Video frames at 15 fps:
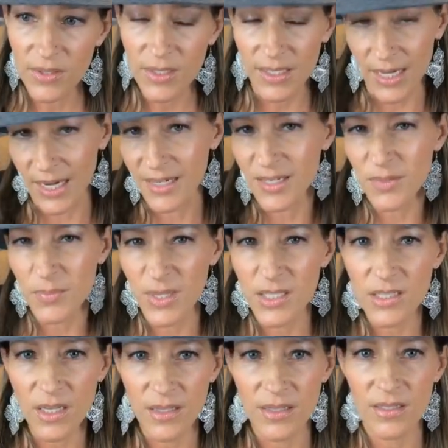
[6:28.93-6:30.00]
It kind of
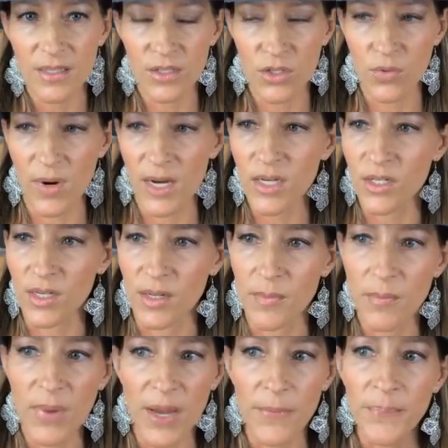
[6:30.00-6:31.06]
depends on the
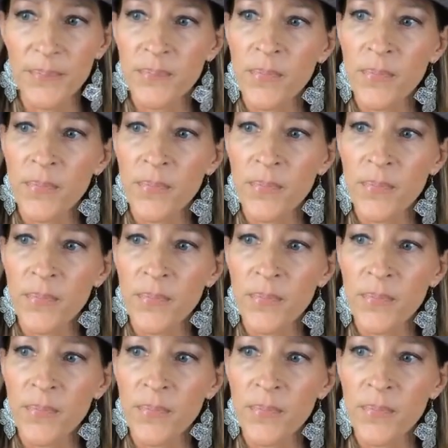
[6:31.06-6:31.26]
situation. But